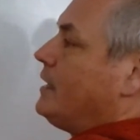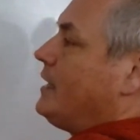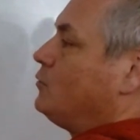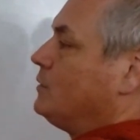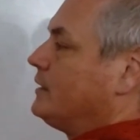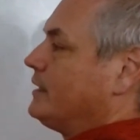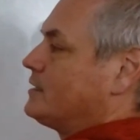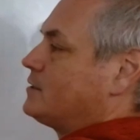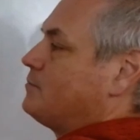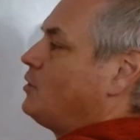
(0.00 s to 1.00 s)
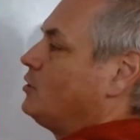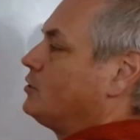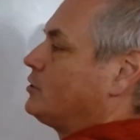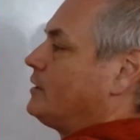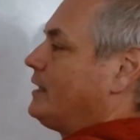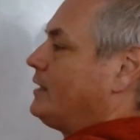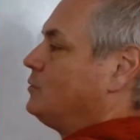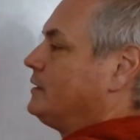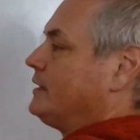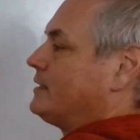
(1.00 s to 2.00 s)
and will get smaller, and
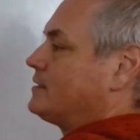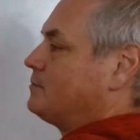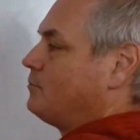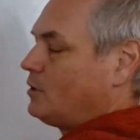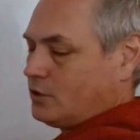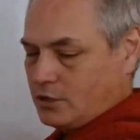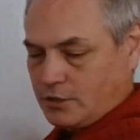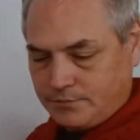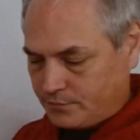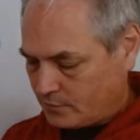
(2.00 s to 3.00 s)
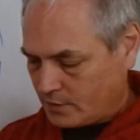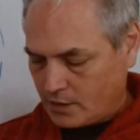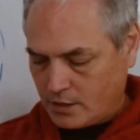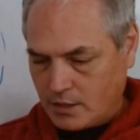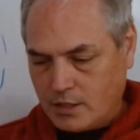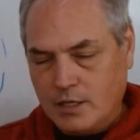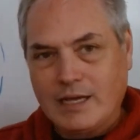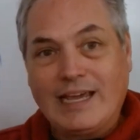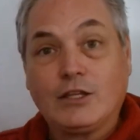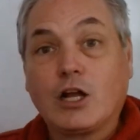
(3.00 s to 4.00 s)
will get smaller.
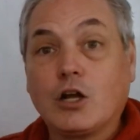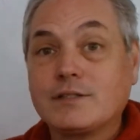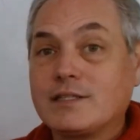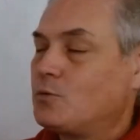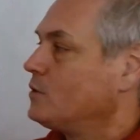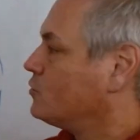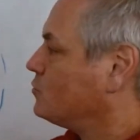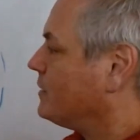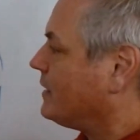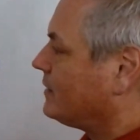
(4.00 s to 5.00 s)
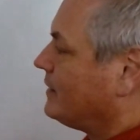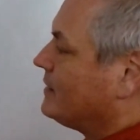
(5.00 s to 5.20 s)
And the consequence with that